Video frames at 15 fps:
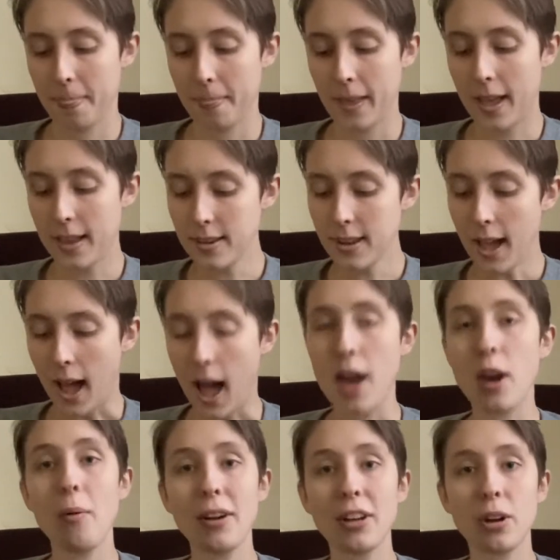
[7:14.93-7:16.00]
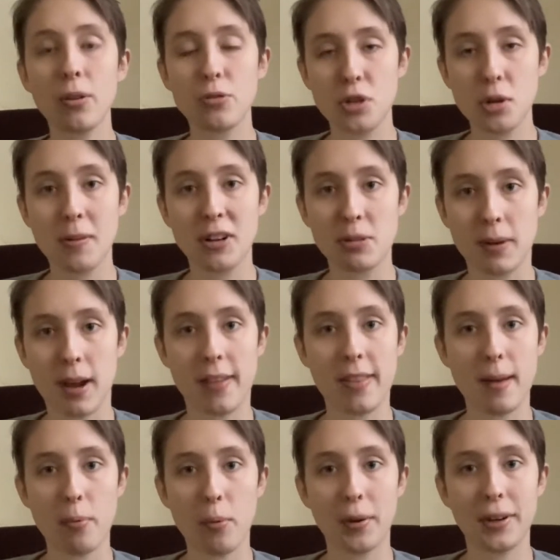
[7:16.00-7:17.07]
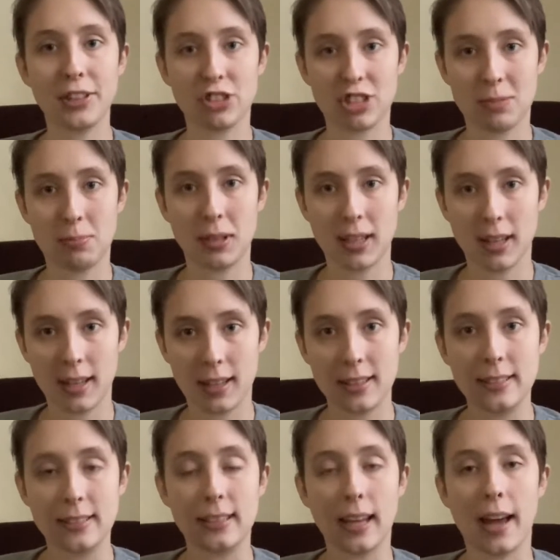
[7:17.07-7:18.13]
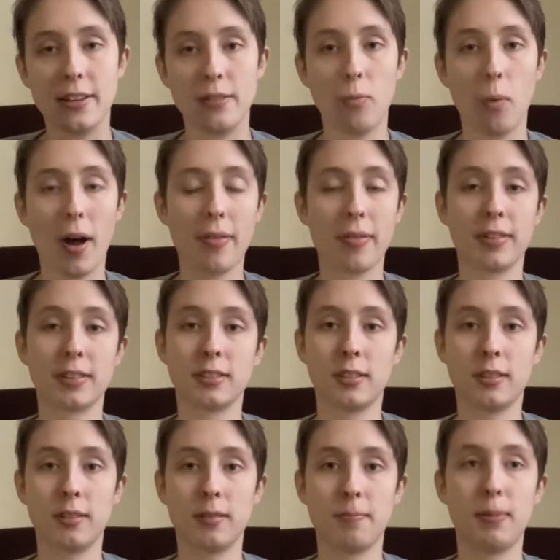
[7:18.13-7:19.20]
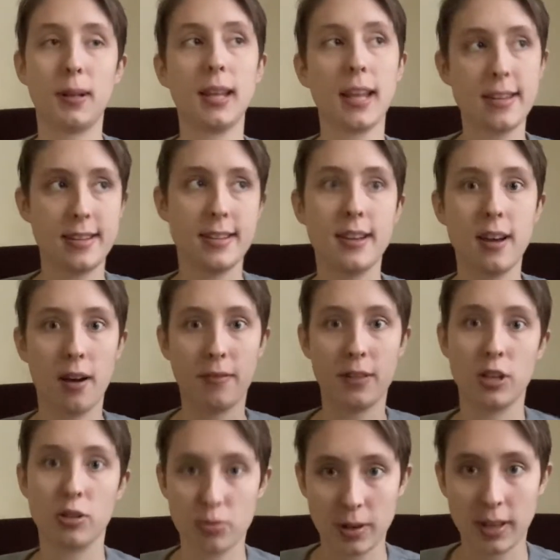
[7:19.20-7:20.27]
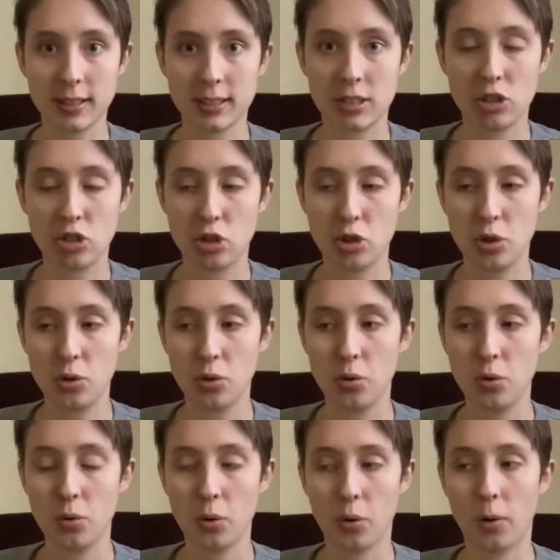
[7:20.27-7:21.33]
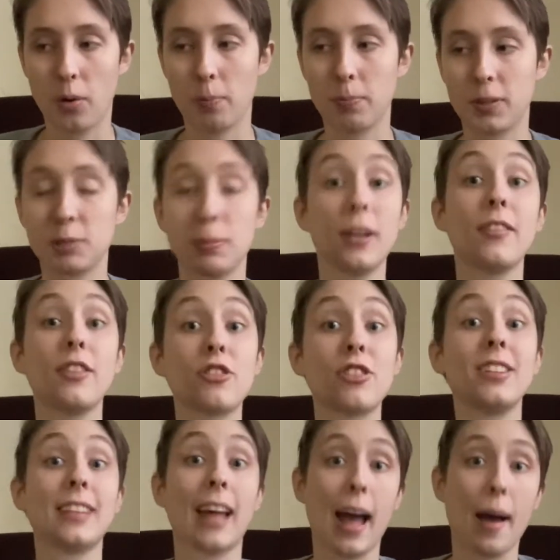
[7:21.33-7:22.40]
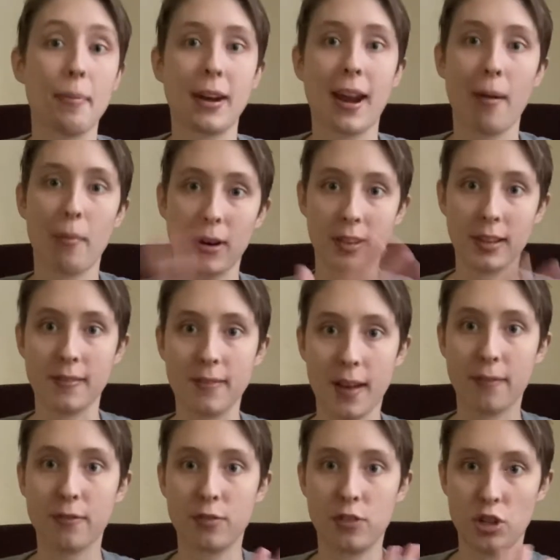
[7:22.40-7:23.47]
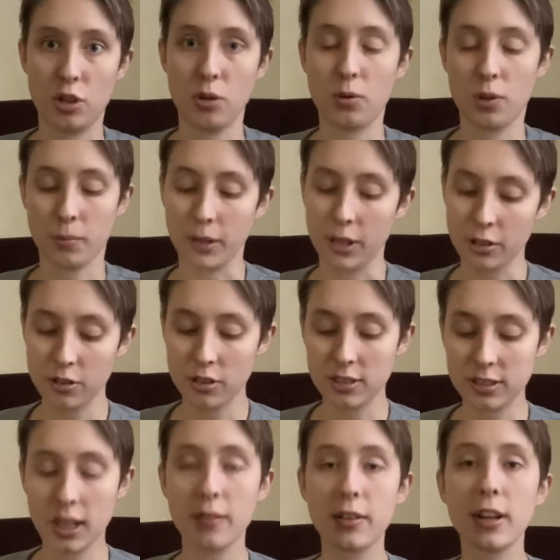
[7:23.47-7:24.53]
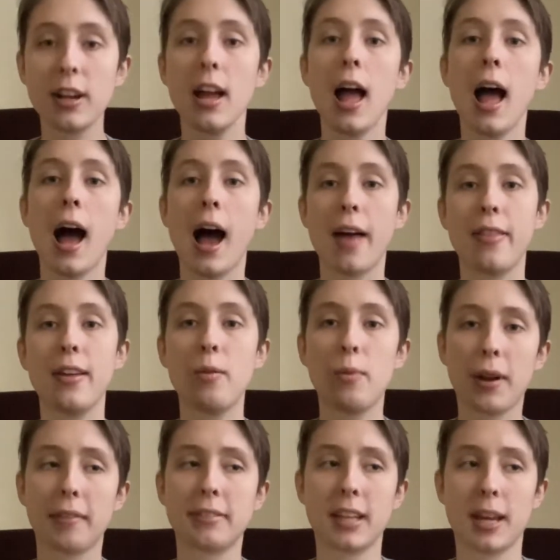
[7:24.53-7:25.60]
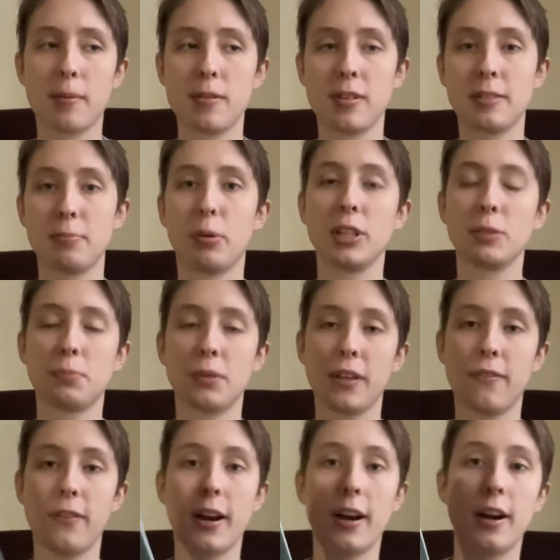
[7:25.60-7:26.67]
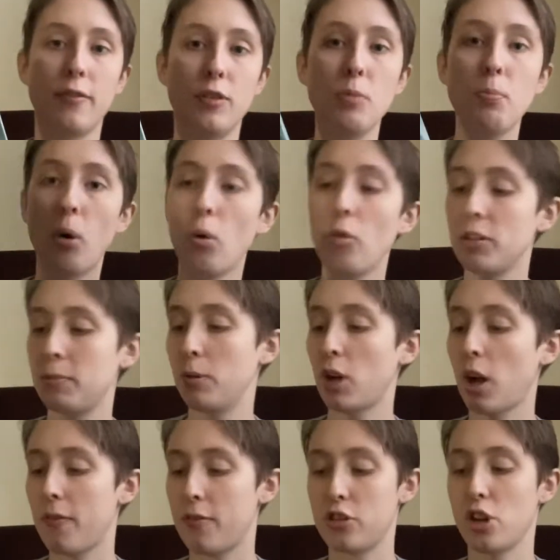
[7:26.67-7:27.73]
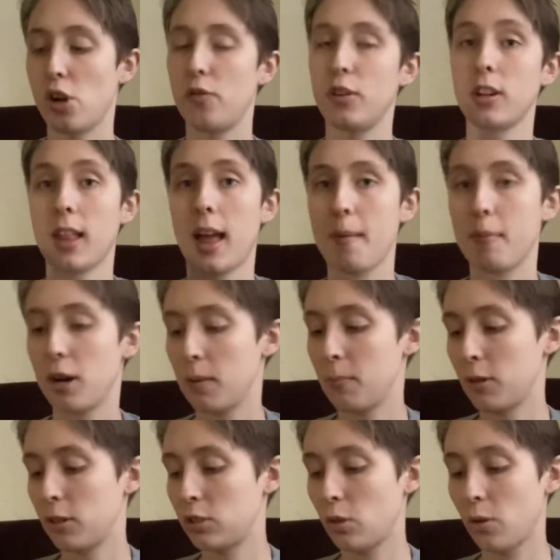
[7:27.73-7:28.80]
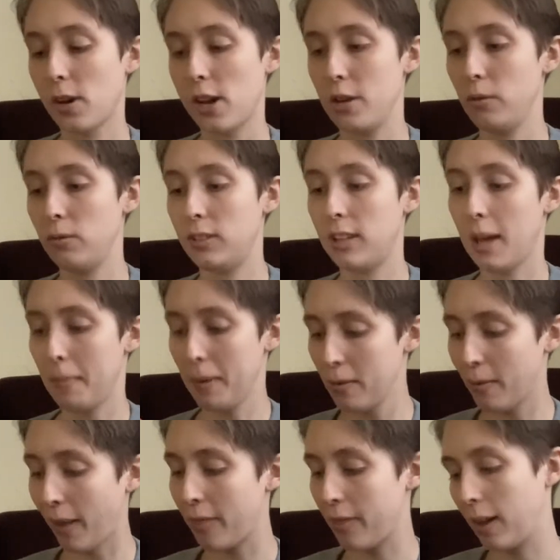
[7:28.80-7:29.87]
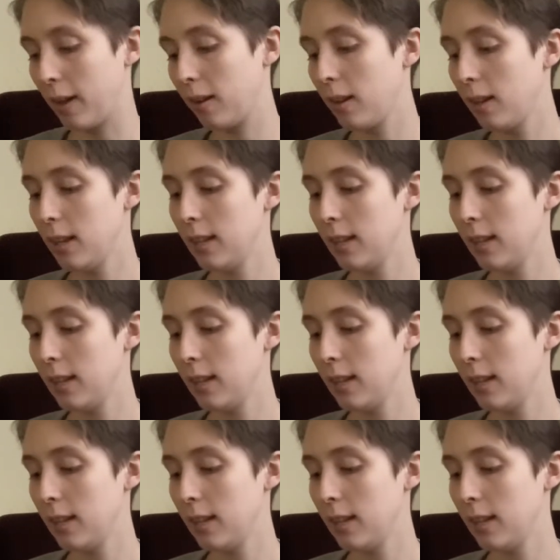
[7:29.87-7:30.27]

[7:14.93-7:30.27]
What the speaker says: yeah, I don't want to go too much beyond that point, just because I'd want there plenty of interest to, or there's plenty of interesting things that happen, and I want to leave that to you, the reader, to discover. I think what I've set up to this point is pretty fair. If you pull this book off the shelf at your library or bookstore and you see a big red thing